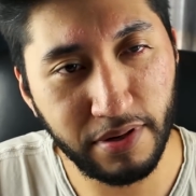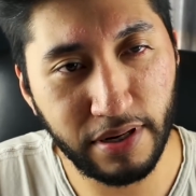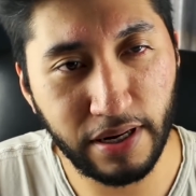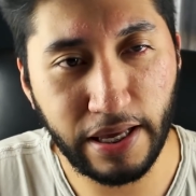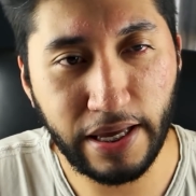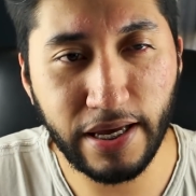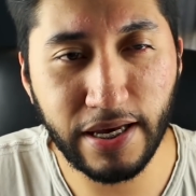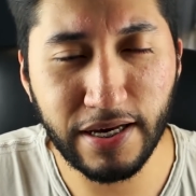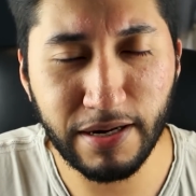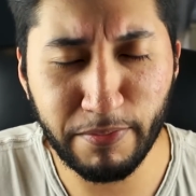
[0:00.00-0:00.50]

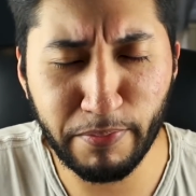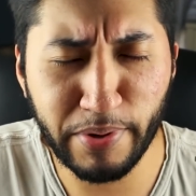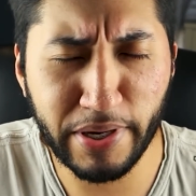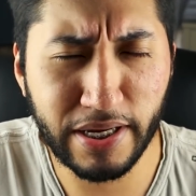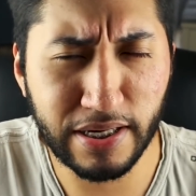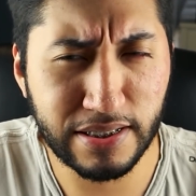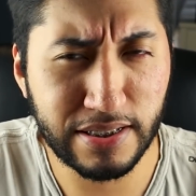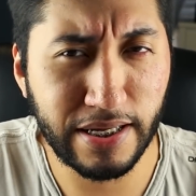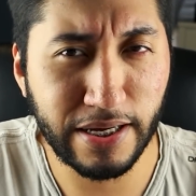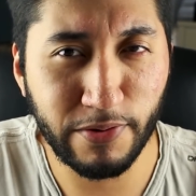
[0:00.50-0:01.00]
leak,
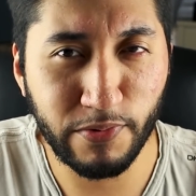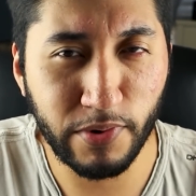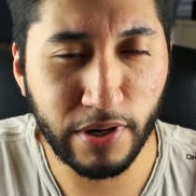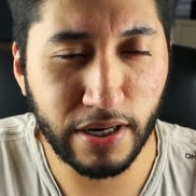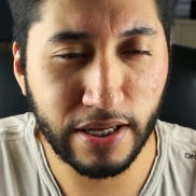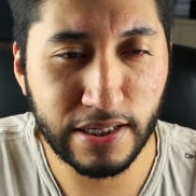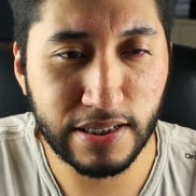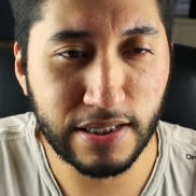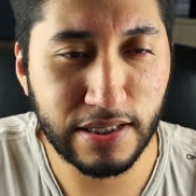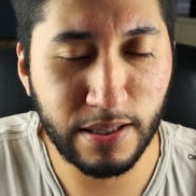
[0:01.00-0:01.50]
because they
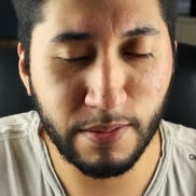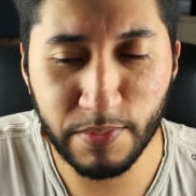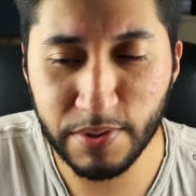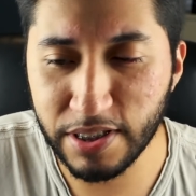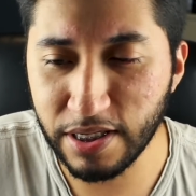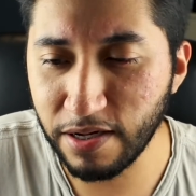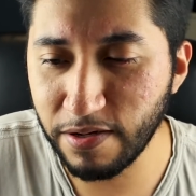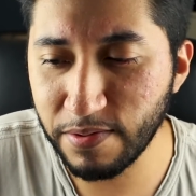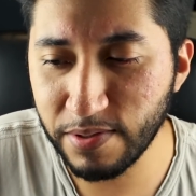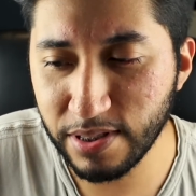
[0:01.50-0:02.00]
released it
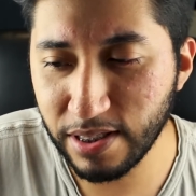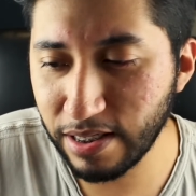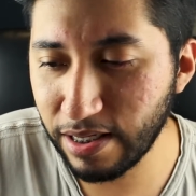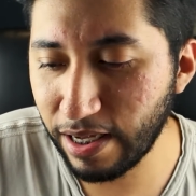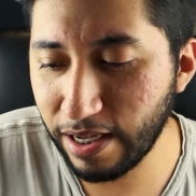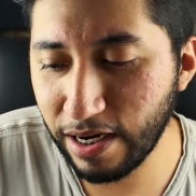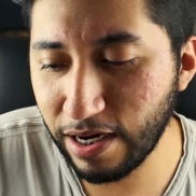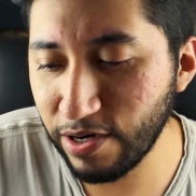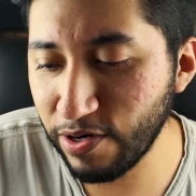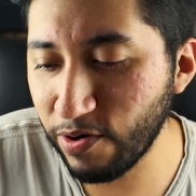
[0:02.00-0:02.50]
themselves.
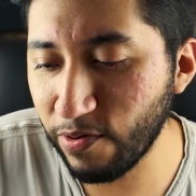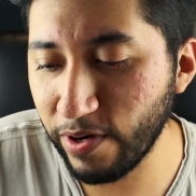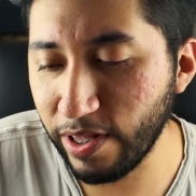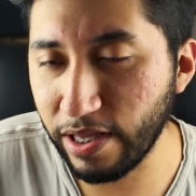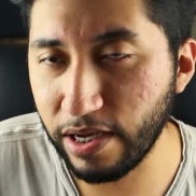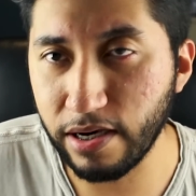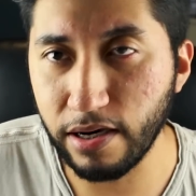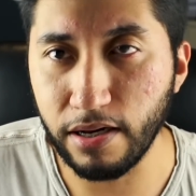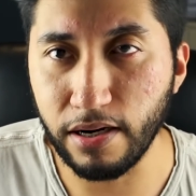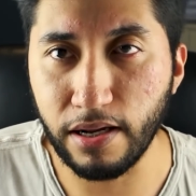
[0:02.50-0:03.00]
I don't know
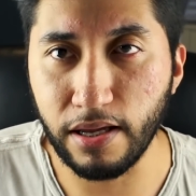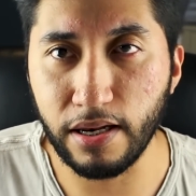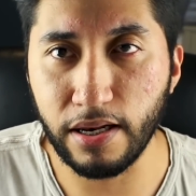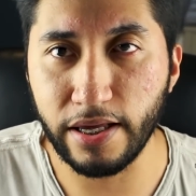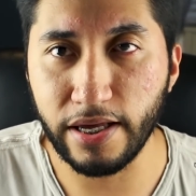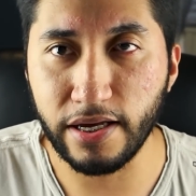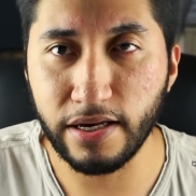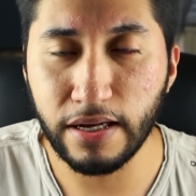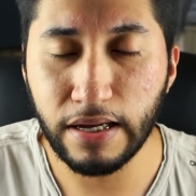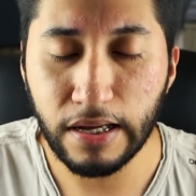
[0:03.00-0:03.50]
why they called it a
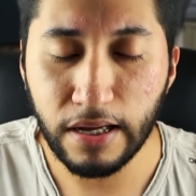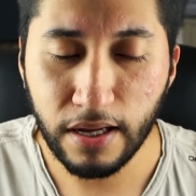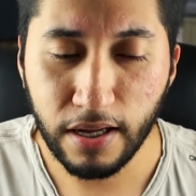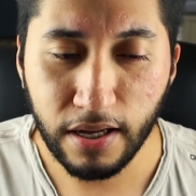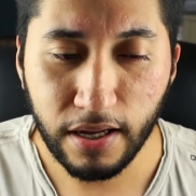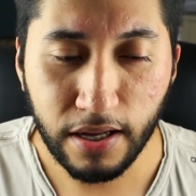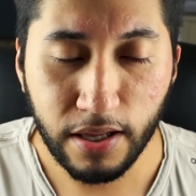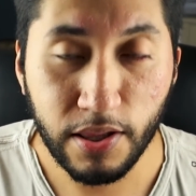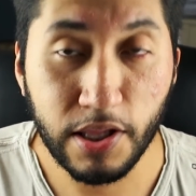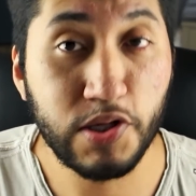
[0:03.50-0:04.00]
leak.
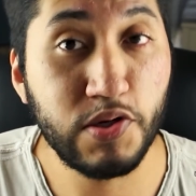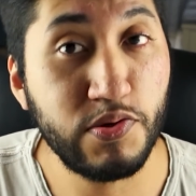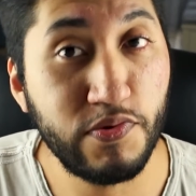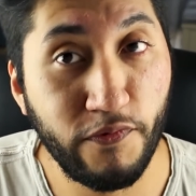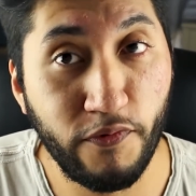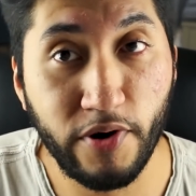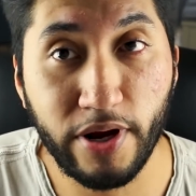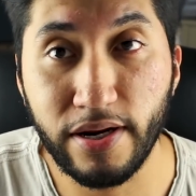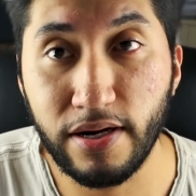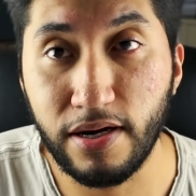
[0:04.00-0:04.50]
This is
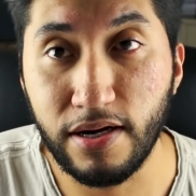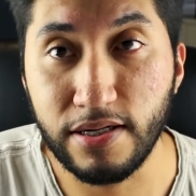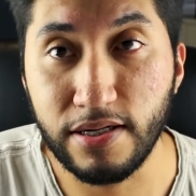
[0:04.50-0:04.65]
freaking